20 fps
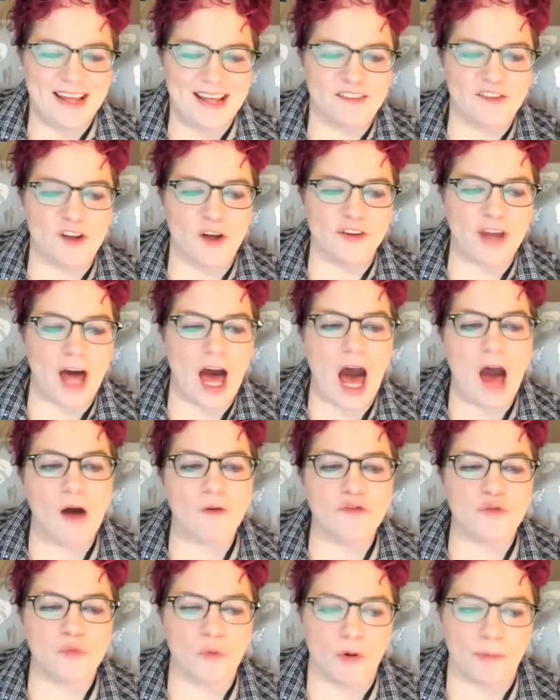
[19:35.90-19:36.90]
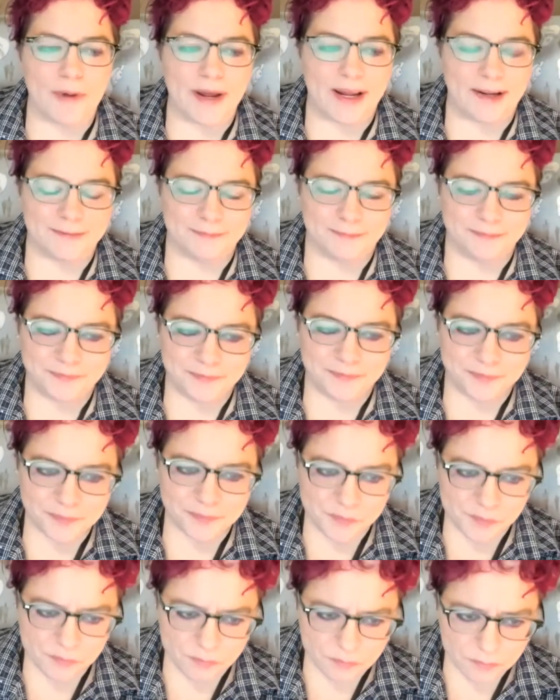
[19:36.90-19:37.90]
It's called Housewarming.
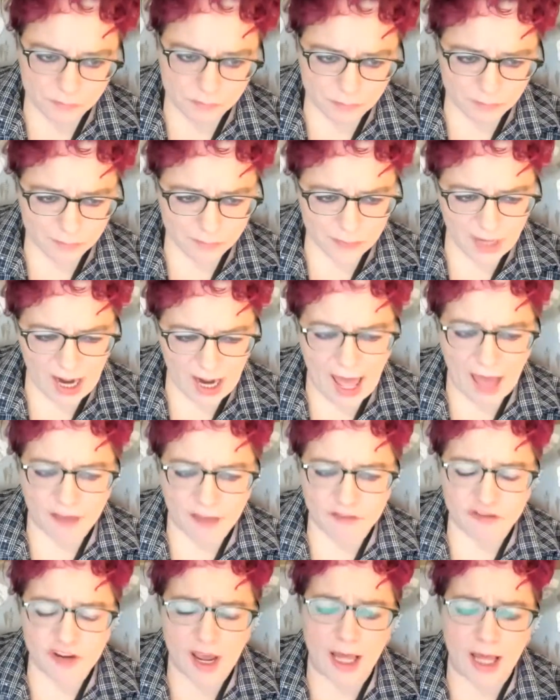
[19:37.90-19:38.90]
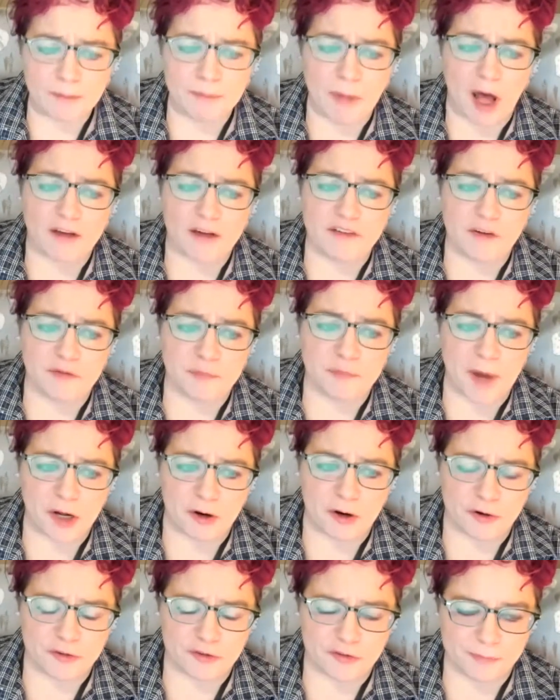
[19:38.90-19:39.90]
Hashtag box of
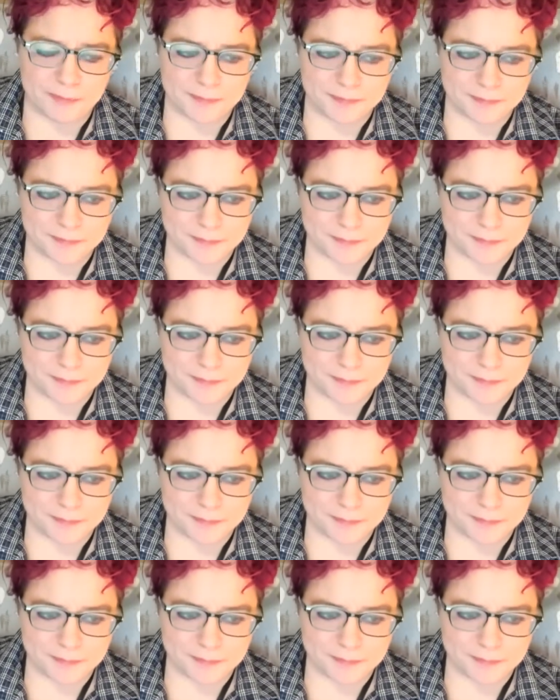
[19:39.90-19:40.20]
spiders.